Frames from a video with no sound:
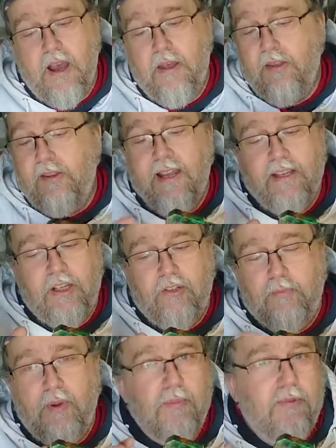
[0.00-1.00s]
Other than that, you
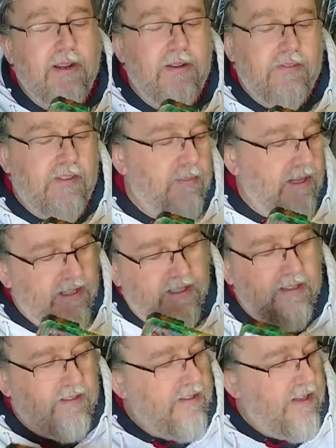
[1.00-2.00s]
just pop the rounds in the back
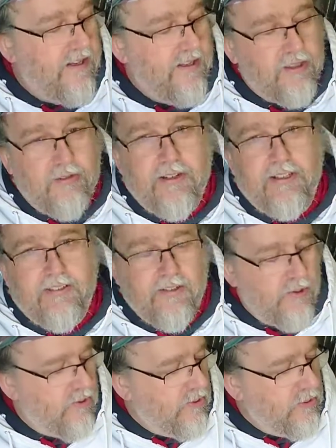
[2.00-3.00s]
and you're ready to
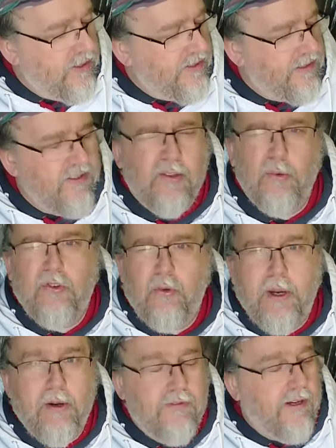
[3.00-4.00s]
go. I think this holds
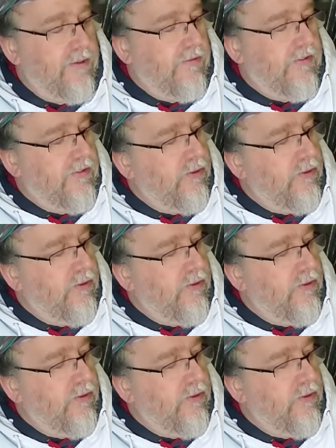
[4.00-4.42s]
12 rounds in